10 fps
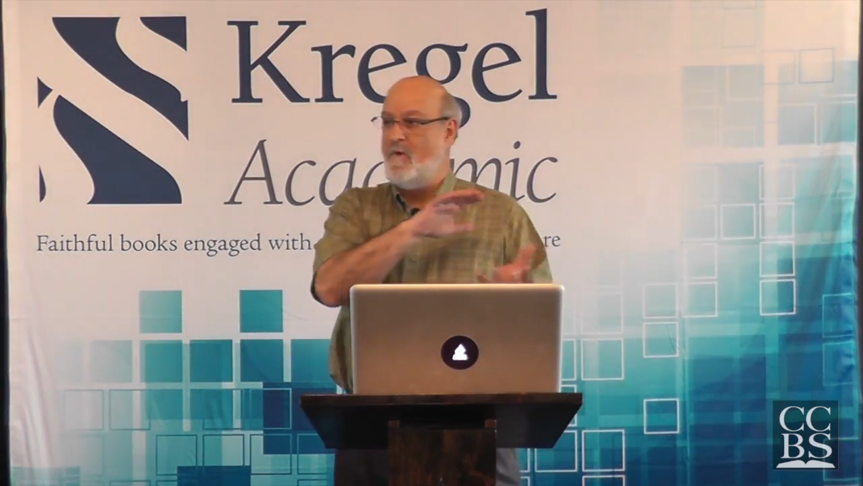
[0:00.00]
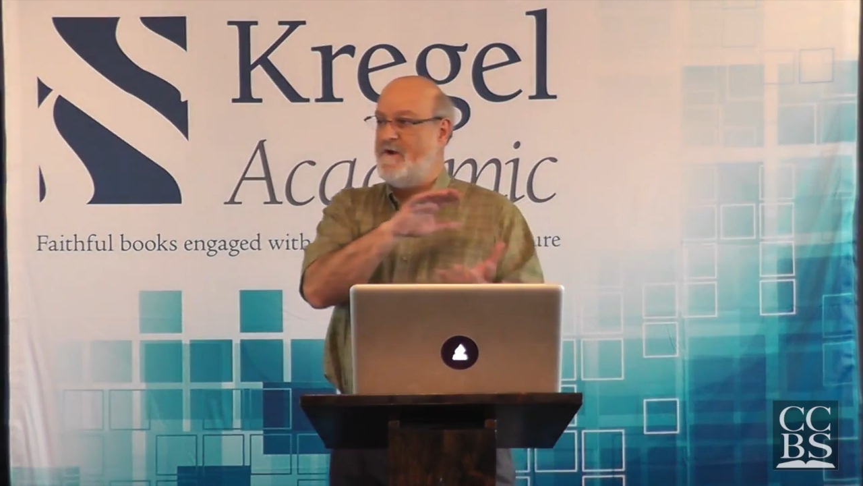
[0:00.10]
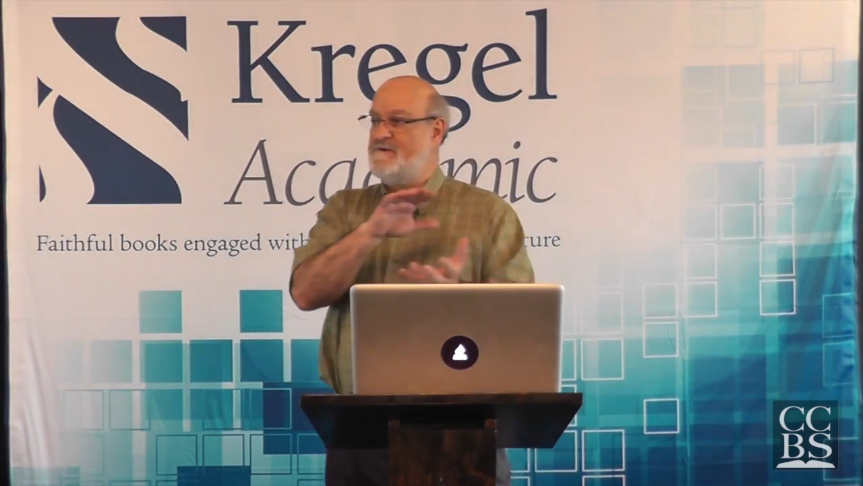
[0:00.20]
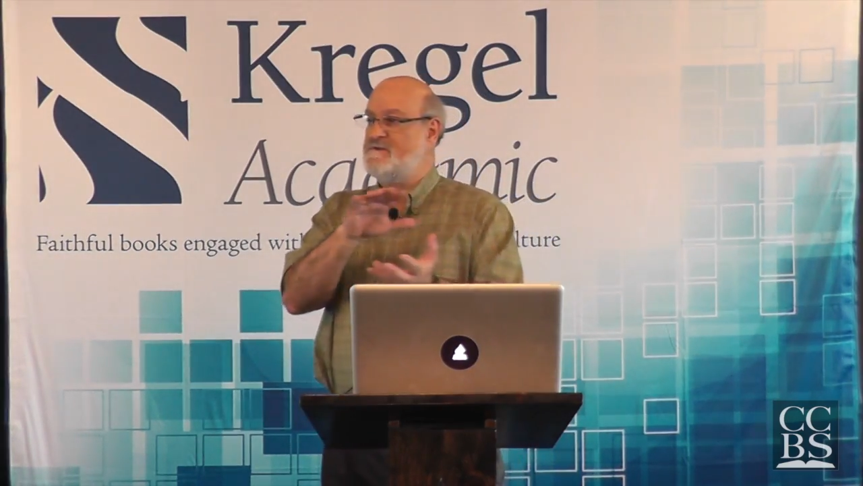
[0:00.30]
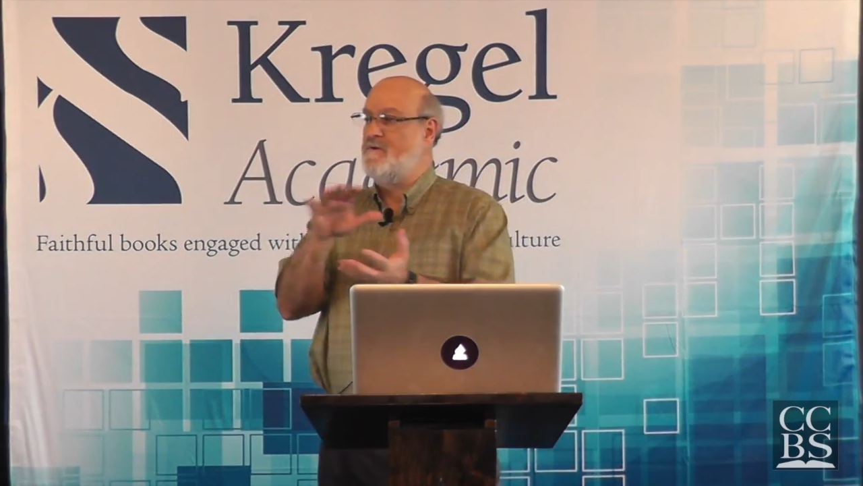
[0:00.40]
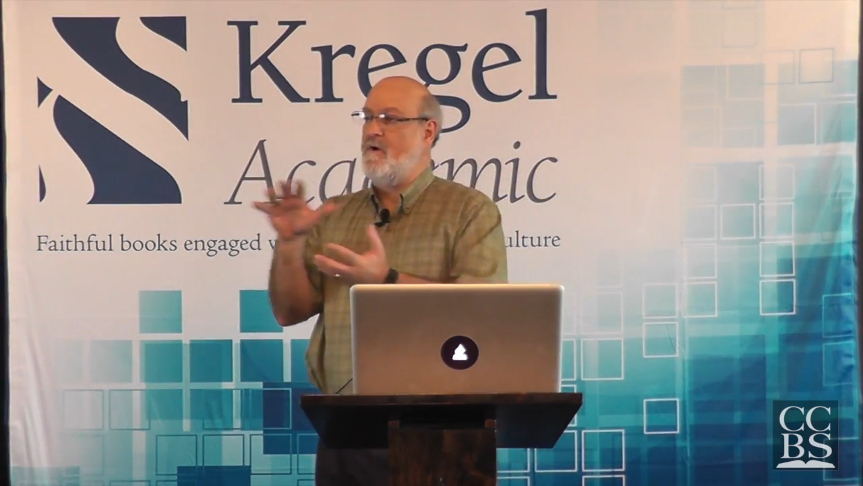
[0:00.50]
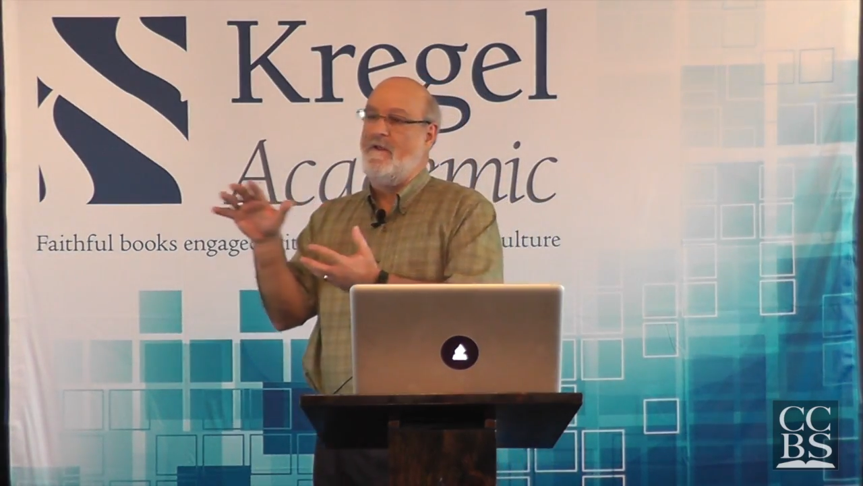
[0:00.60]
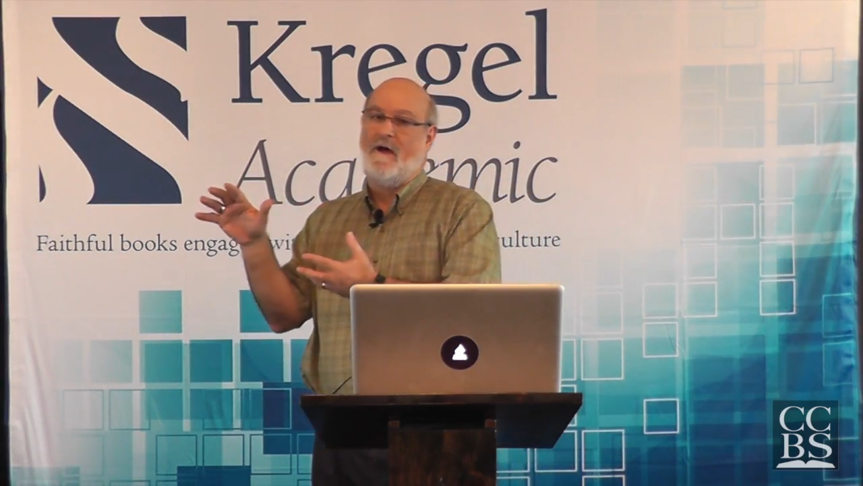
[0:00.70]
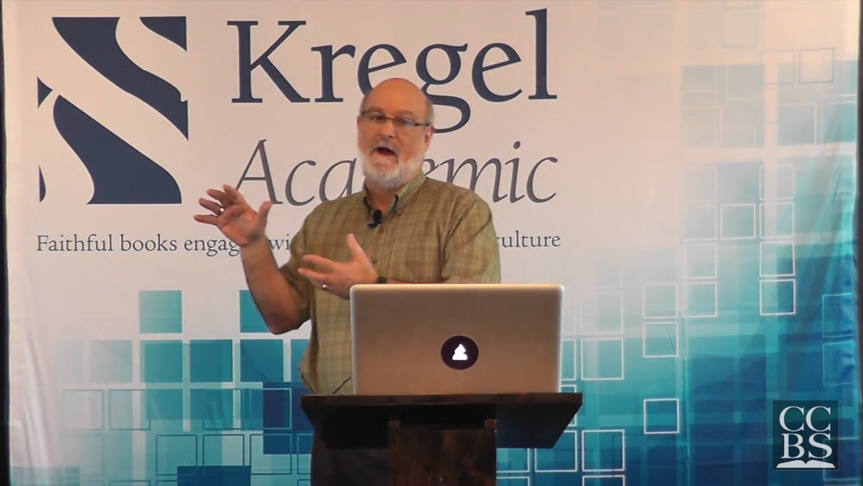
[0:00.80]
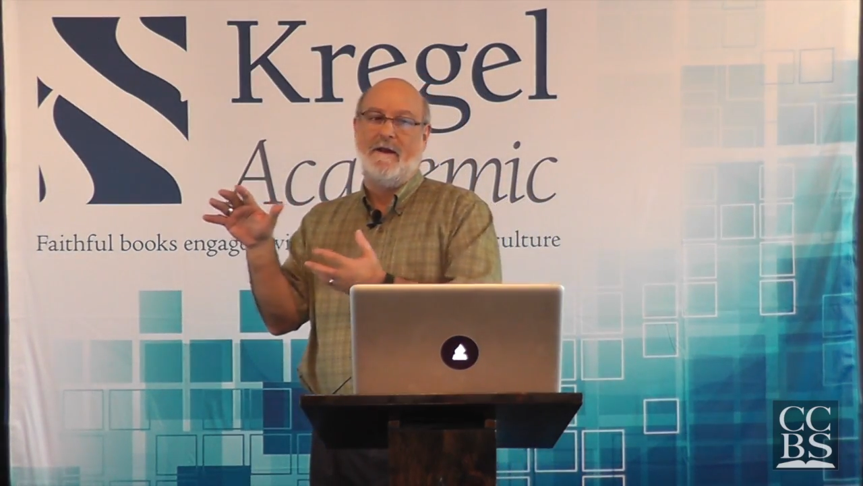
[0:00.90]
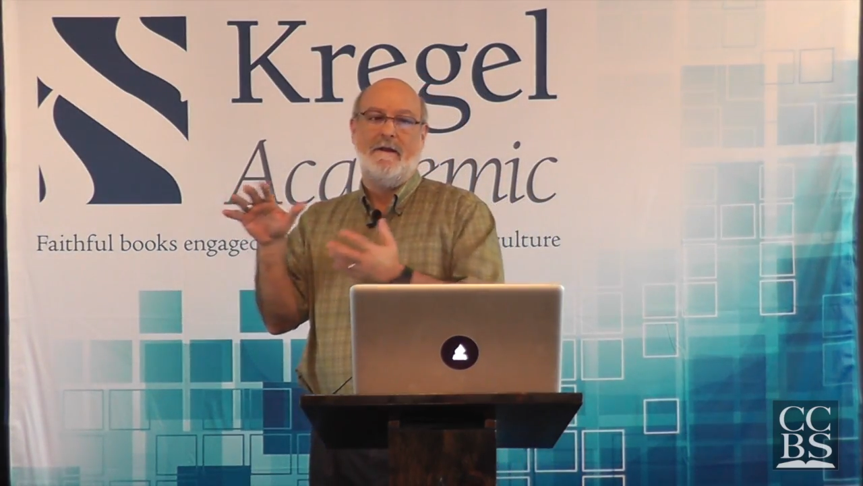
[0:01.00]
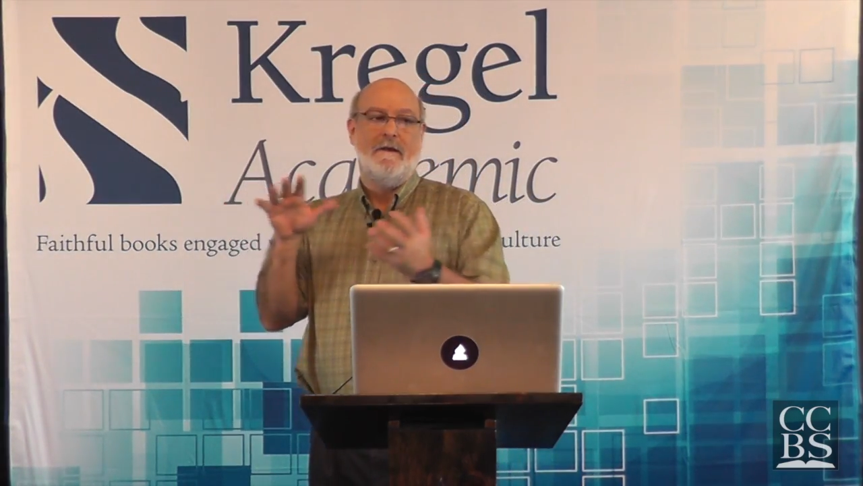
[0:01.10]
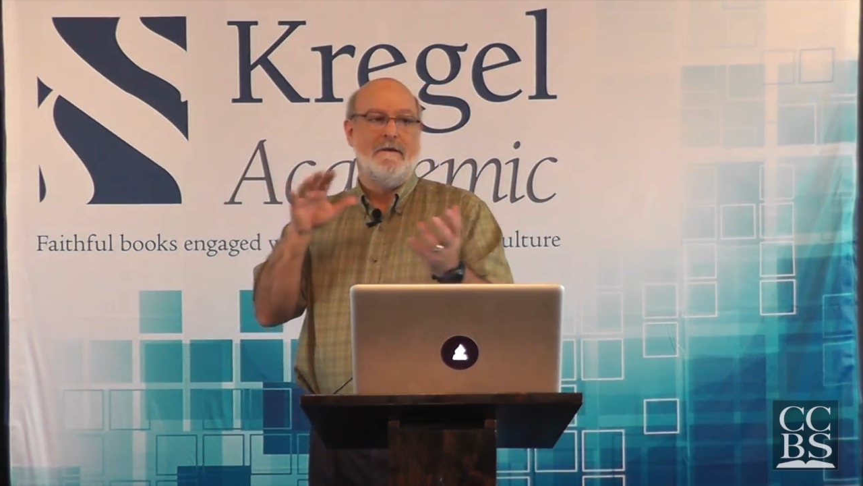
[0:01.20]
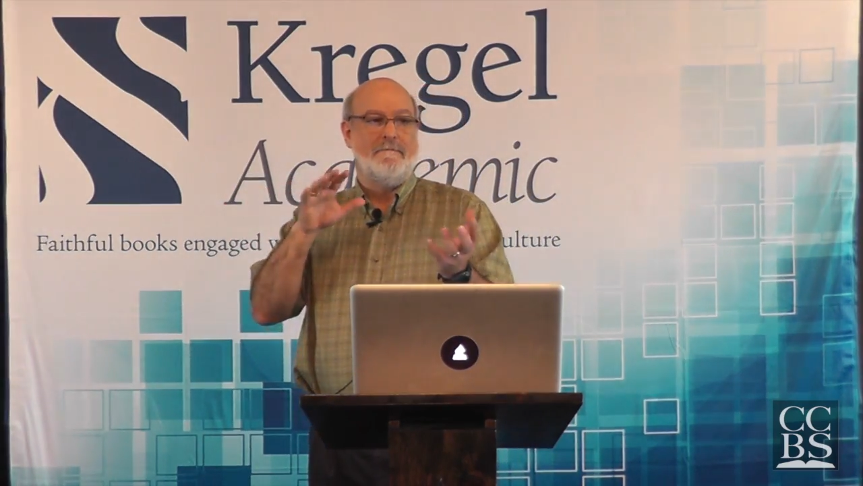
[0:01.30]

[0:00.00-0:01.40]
one storyline,